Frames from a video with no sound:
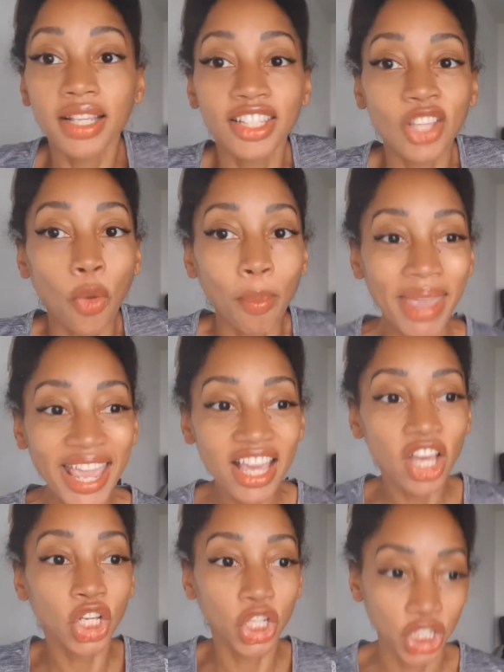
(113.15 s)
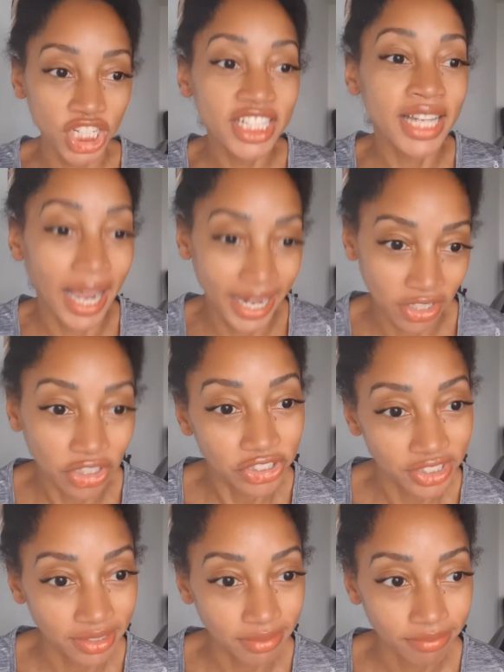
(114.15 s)
So make good
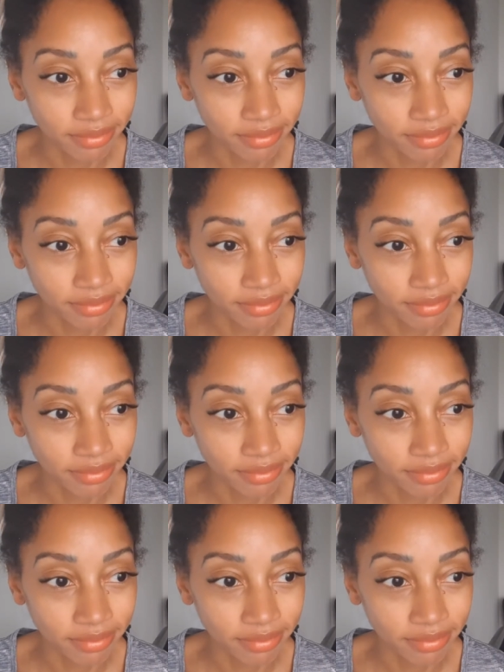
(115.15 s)
titles.